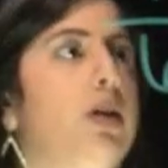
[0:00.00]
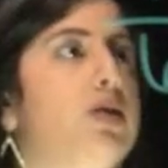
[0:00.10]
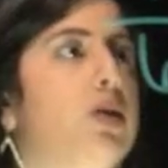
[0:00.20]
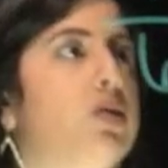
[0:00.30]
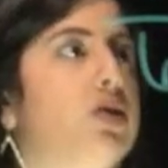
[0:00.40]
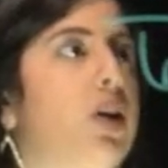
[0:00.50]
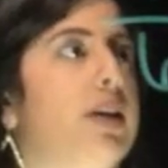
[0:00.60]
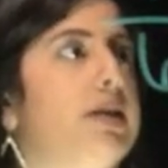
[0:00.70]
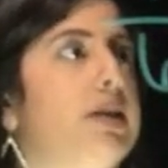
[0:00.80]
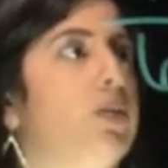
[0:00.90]
So start
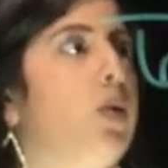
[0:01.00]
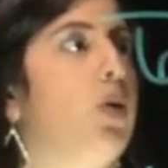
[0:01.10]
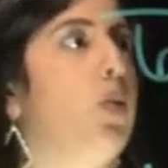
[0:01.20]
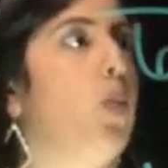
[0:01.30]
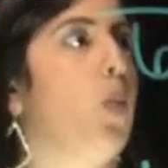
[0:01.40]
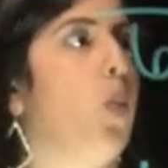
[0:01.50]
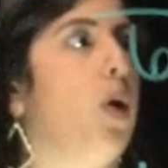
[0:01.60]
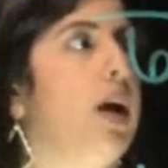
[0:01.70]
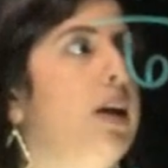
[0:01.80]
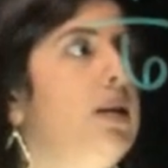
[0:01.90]
at 0,
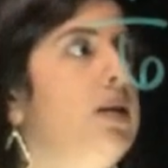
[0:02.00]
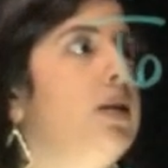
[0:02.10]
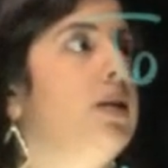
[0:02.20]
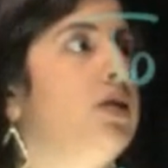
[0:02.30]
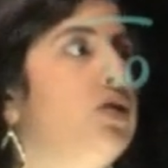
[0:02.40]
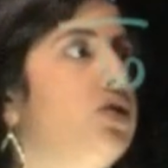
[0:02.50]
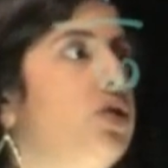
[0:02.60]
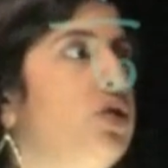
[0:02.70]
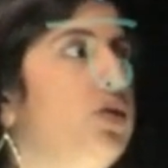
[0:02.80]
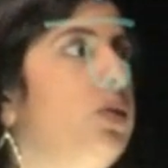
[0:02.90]
1,
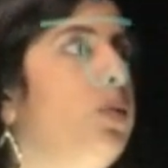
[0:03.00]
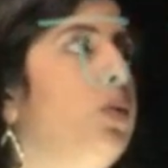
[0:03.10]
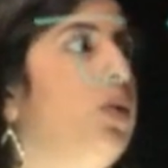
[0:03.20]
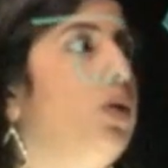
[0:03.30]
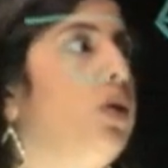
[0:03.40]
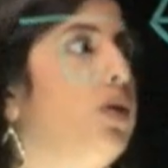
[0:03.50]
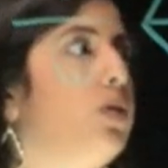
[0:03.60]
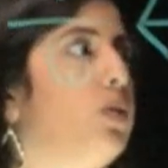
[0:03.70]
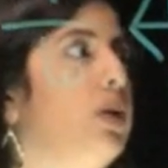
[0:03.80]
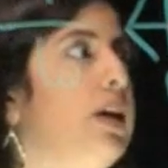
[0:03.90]
2,
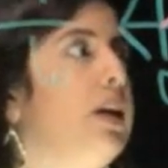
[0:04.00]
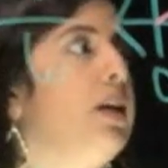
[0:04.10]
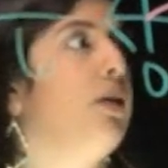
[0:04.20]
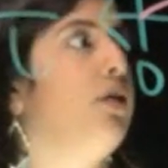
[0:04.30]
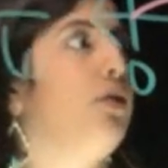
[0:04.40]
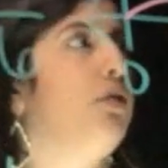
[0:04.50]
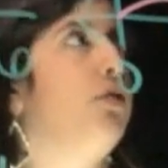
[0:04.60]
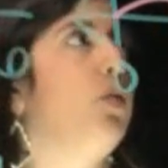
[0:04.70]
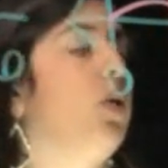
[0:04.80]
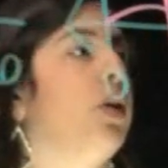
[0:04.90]
3,
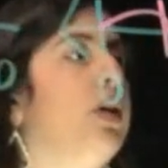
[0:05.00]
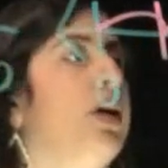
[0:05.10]
4.